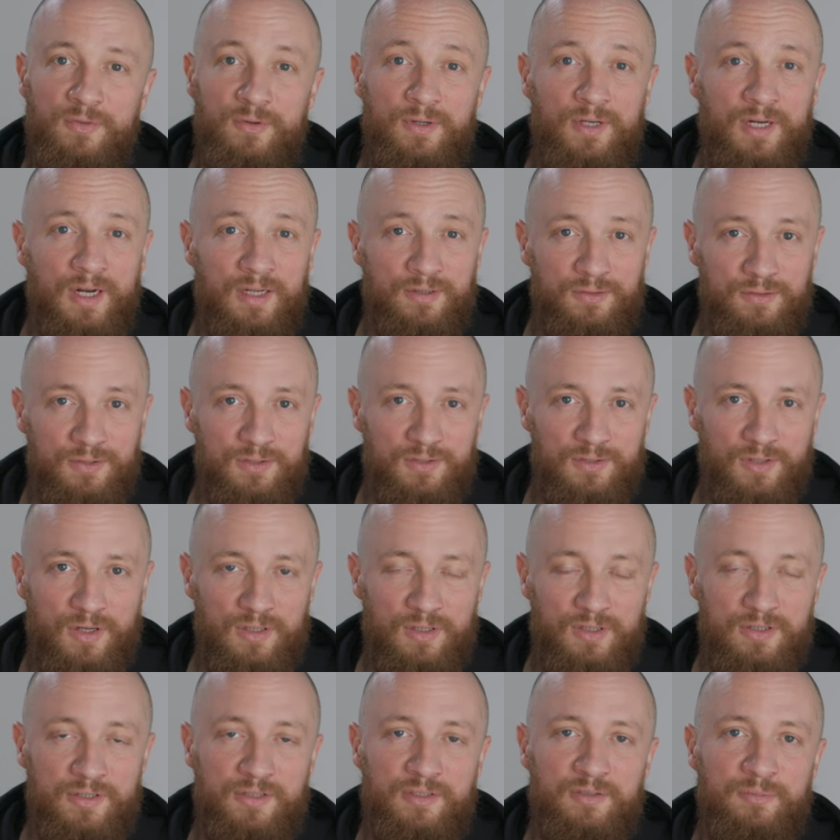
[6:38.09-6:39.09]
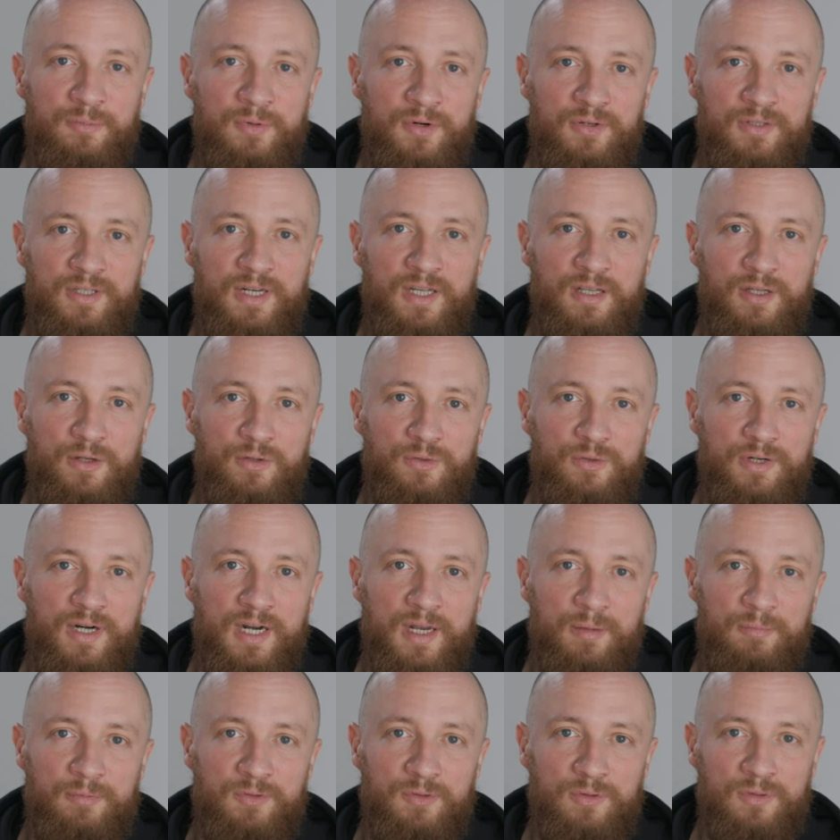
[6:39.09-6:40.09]
$300 per
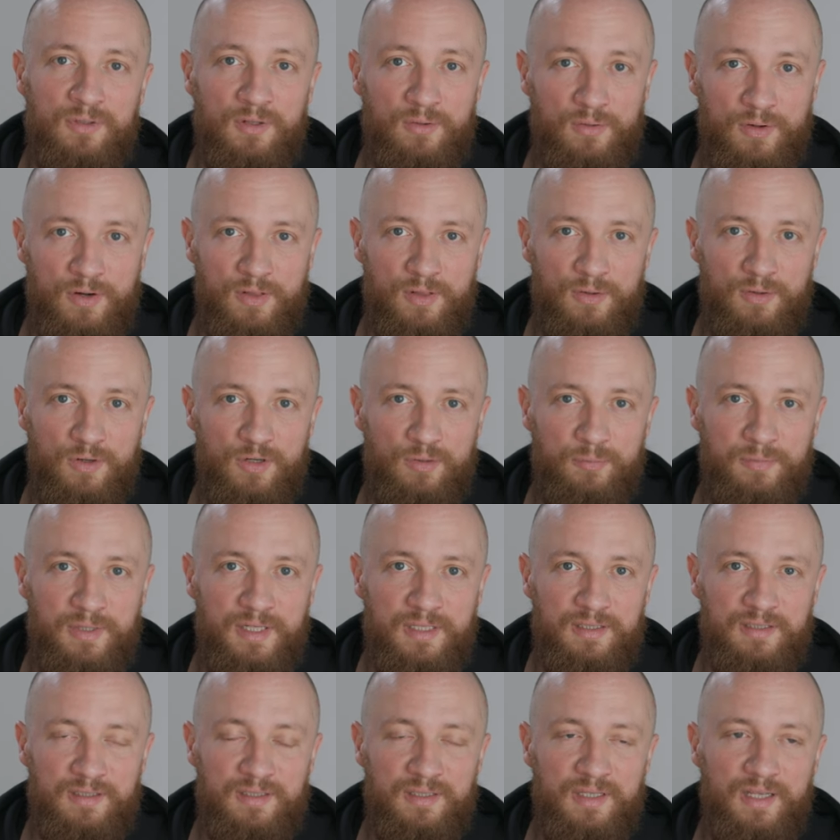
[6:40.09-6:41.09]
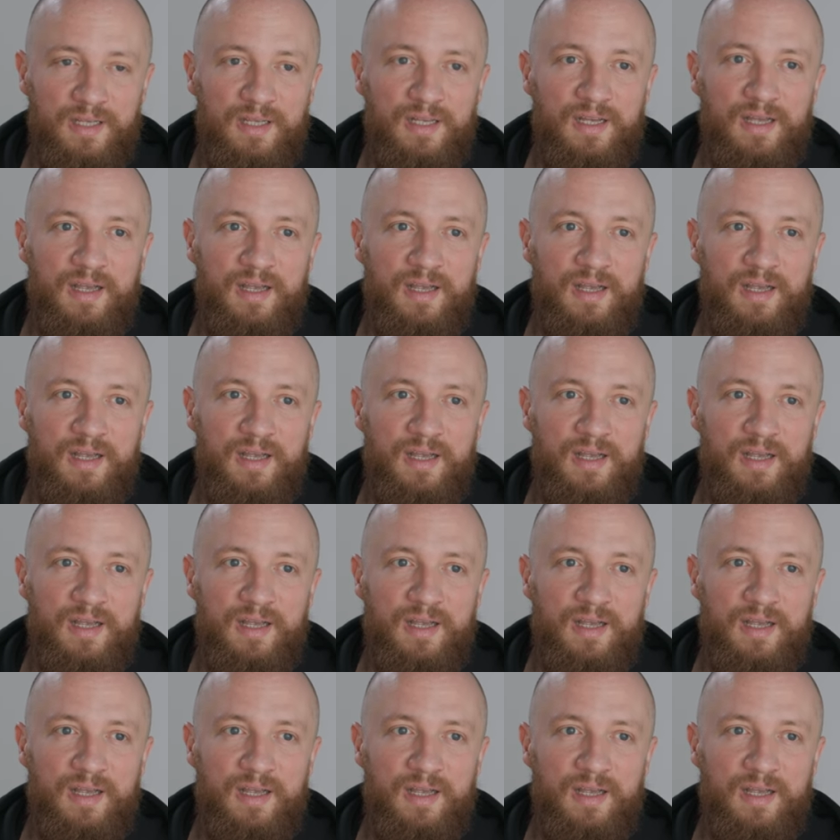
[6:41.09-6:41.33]
kilogram to low Earth orbit,